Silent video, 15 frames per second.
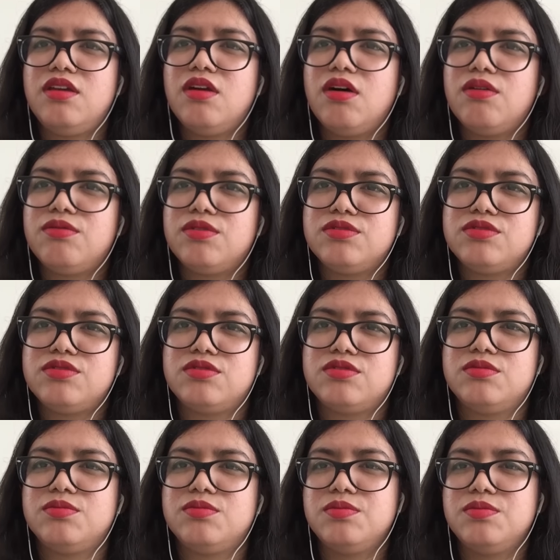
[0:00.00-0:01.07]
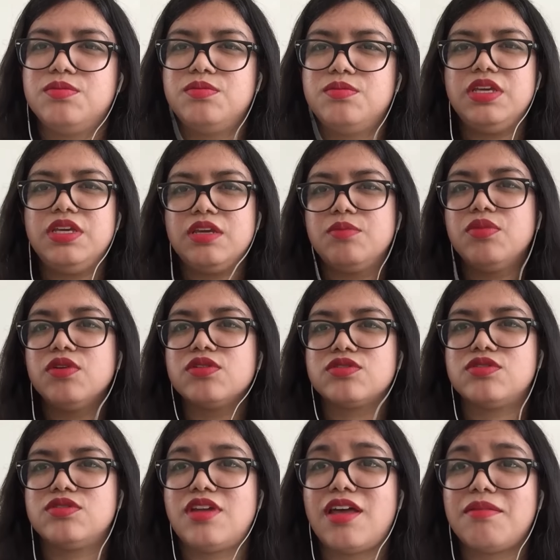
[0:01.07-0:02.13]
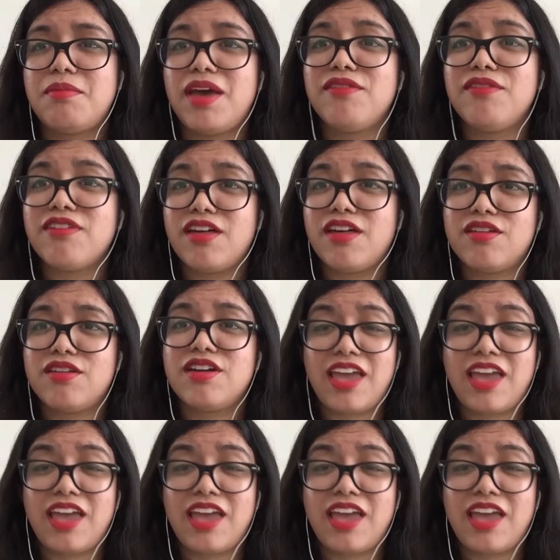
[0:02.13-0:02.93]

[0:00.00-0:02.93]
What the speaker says: novels or the big books that my father